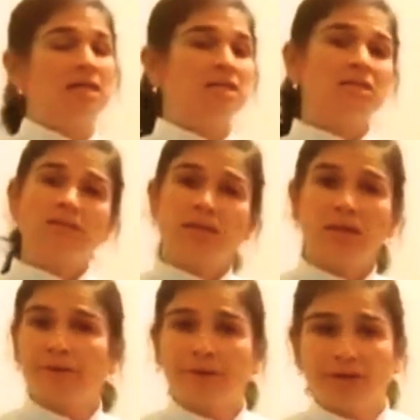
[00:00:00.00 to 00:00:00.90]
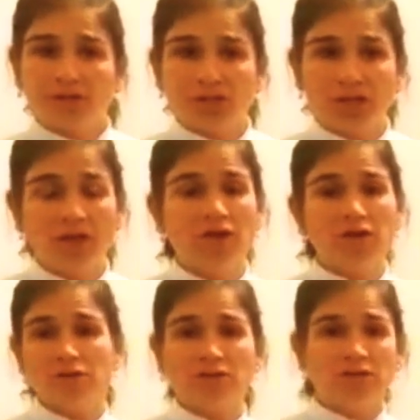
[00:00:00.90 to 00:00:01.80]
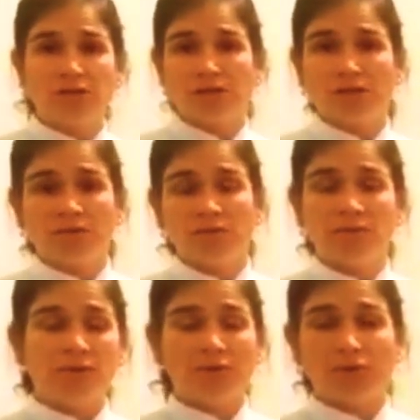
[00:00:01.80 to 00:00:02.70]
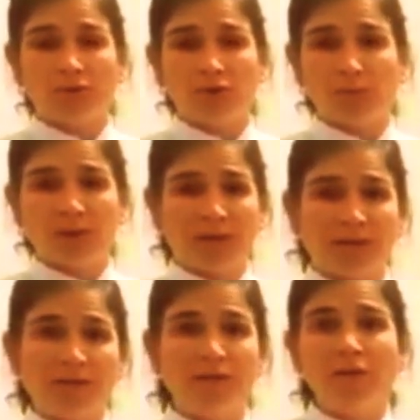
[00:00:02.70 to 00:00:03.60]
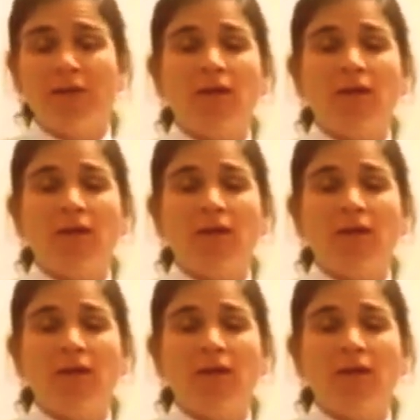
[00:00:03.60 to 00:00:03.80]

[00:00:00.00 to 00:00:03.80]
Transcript: sitting on a chair, sitting on your bed,